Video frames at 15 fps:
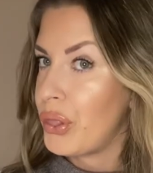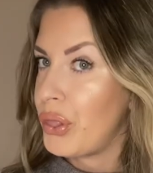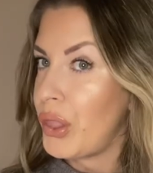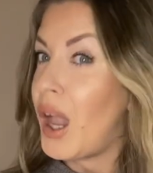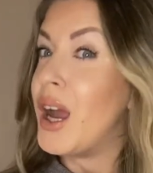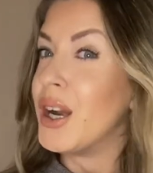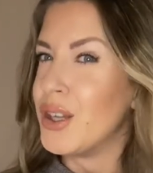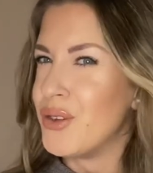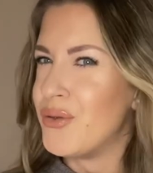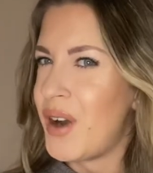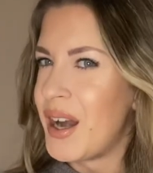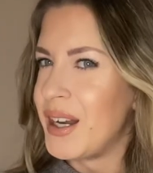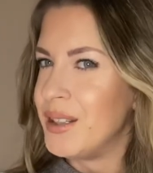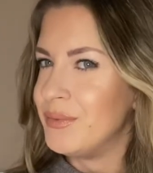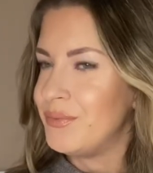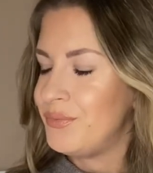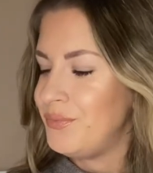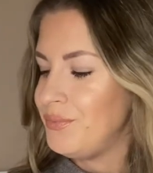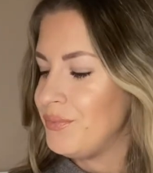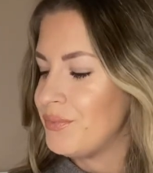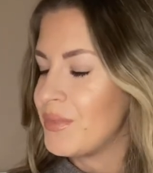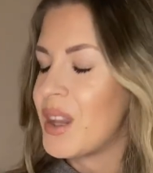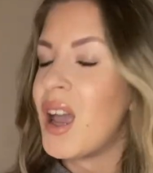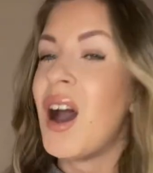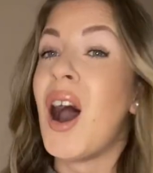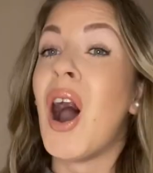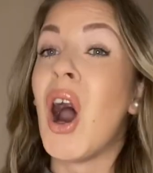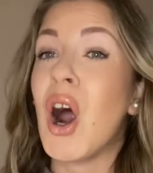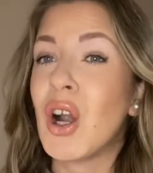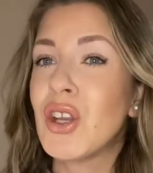Are you ready?
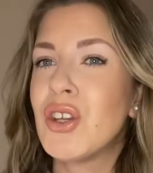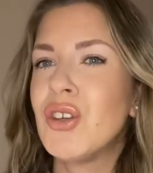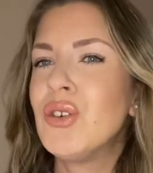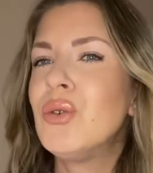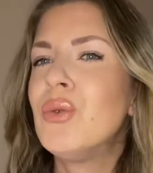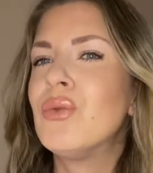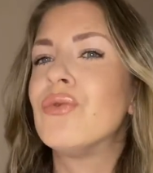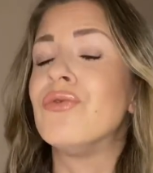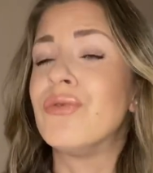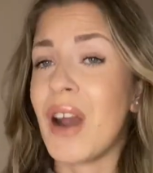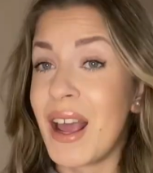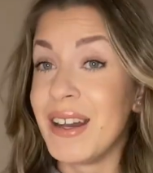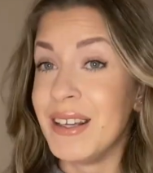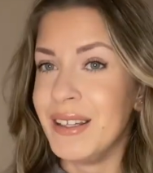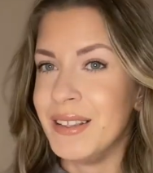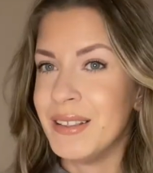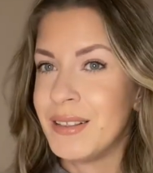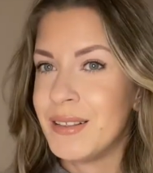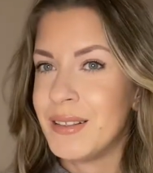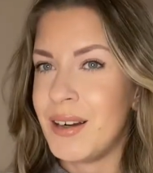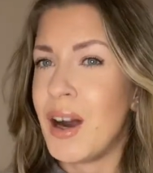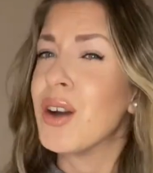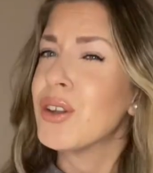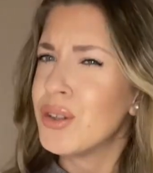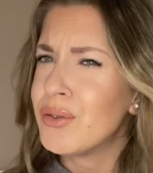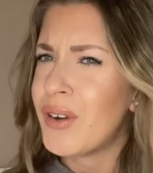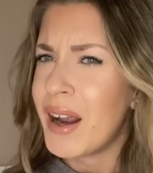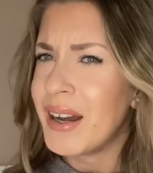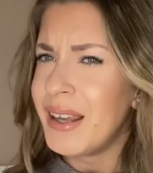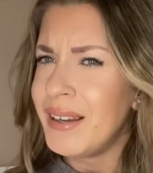Are you ready? Are you
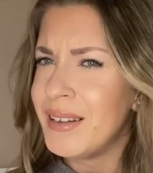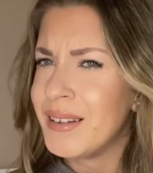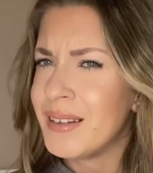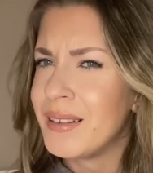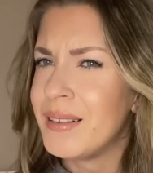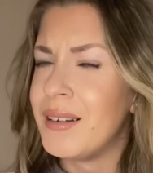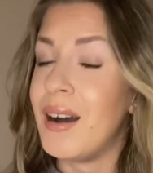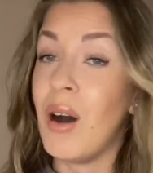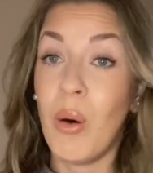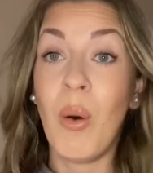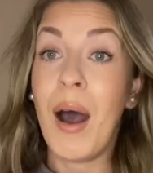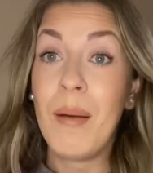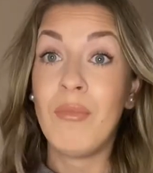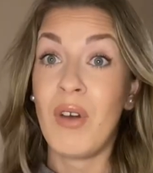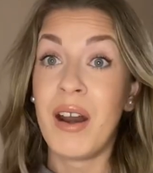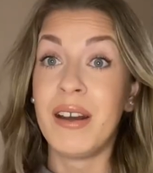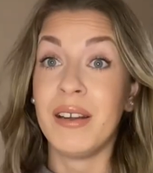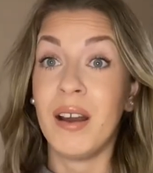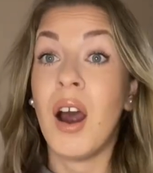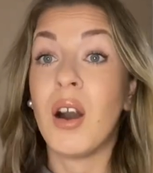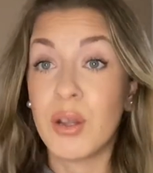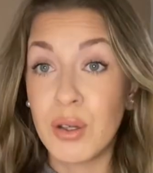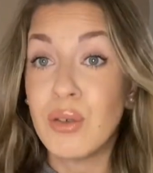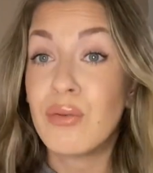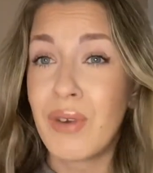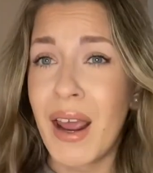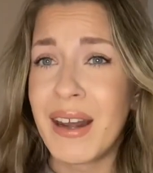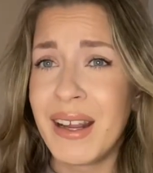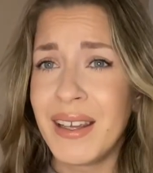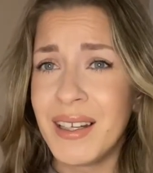ready? Oh, I'm ready. Are you
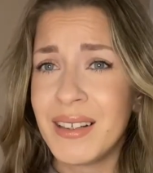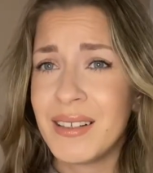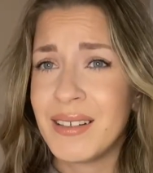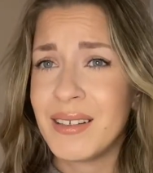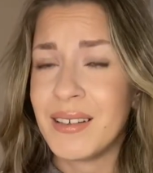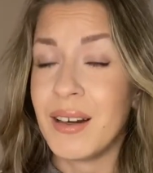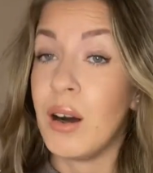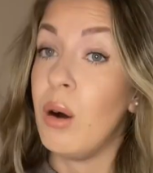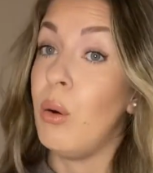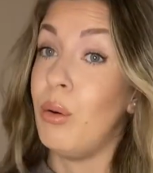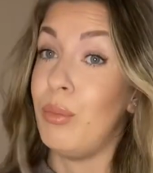ready? Oh,